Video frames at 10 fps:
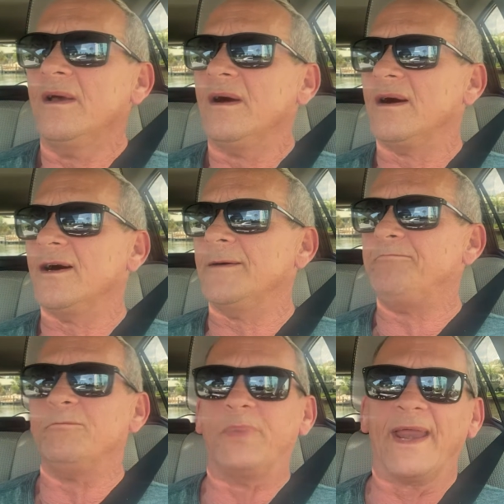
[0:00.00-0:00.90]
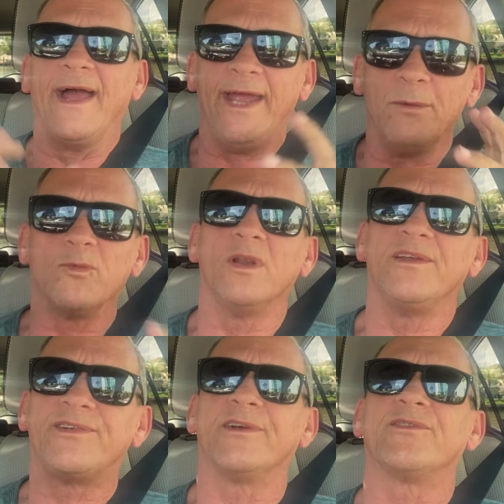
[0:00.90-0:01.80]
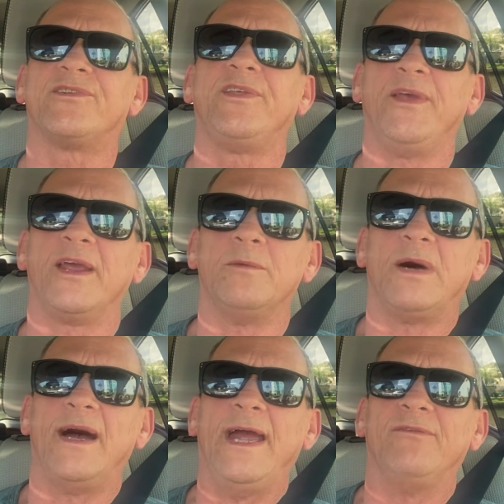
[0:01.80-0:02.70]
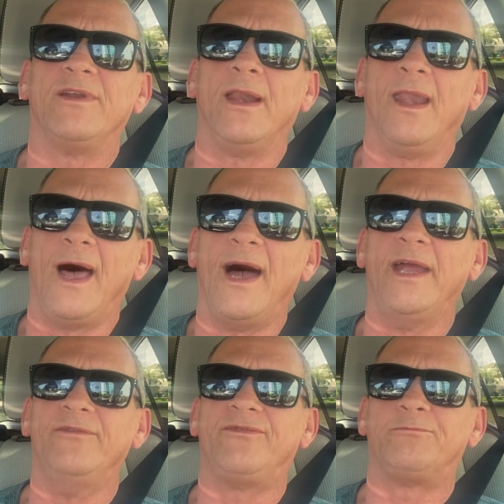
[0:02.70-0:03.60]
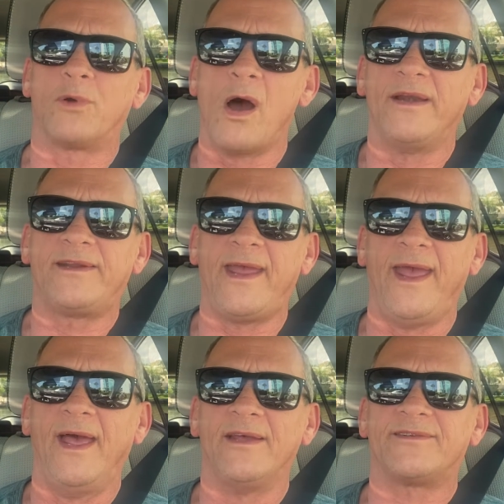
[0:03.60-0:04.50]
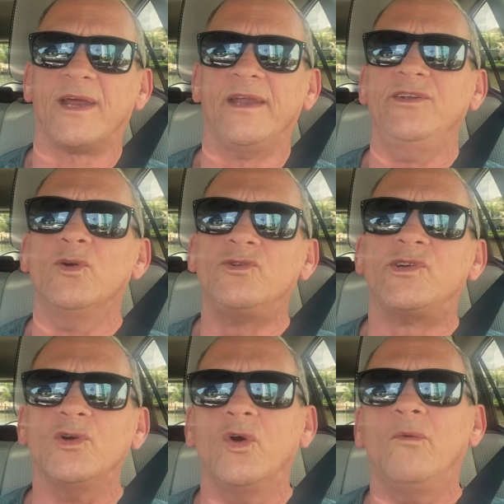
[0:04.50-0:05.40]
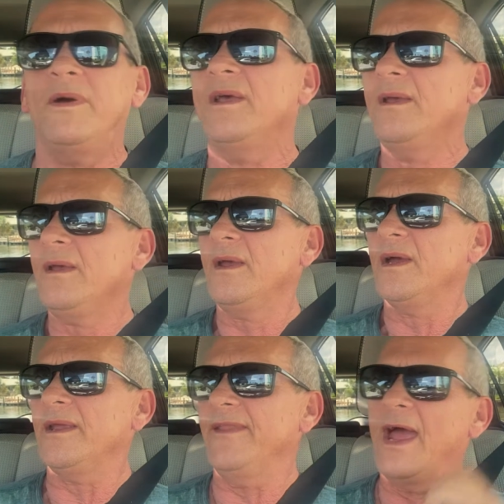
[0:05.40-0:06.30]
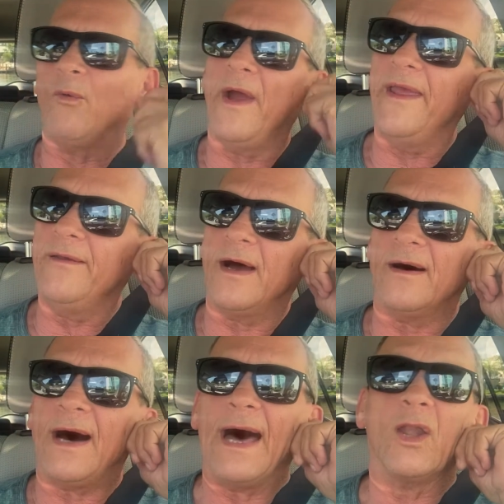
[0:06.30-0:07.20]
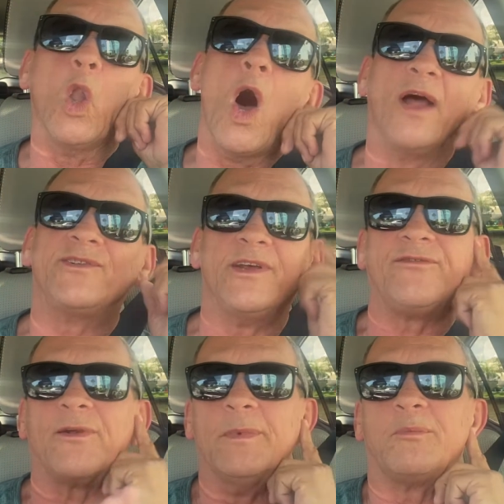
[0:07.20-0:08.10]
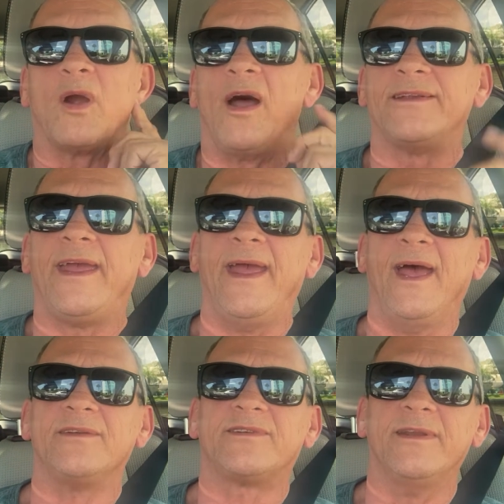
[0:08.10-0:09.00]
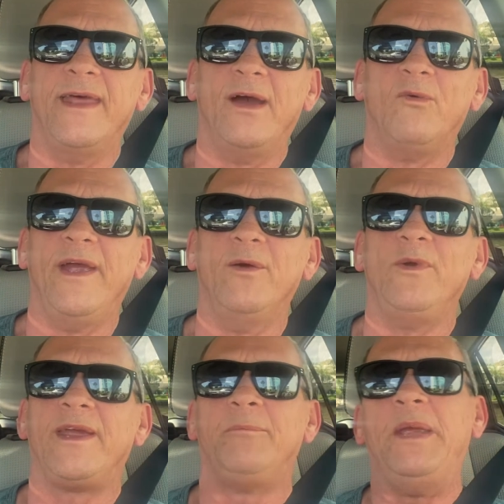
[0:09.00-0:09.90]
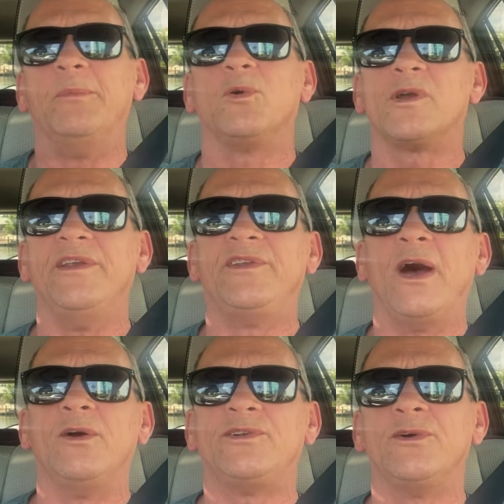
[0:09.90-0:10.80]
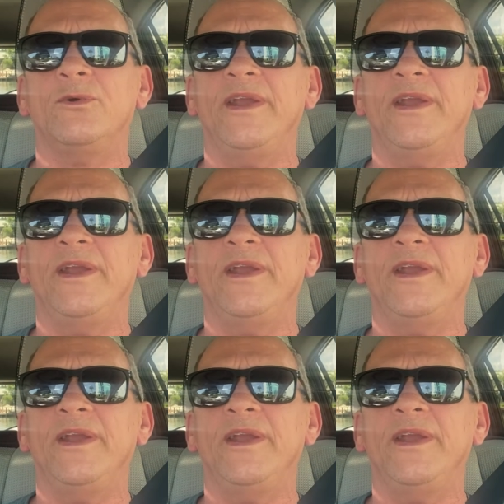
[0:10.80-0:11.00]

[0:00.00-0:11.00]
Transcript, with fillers: Uh, but I am really seriously thinking about having a live broadcast on YouTube and that way uh, I'll launch it from the broadcast, and that way we can, people can tune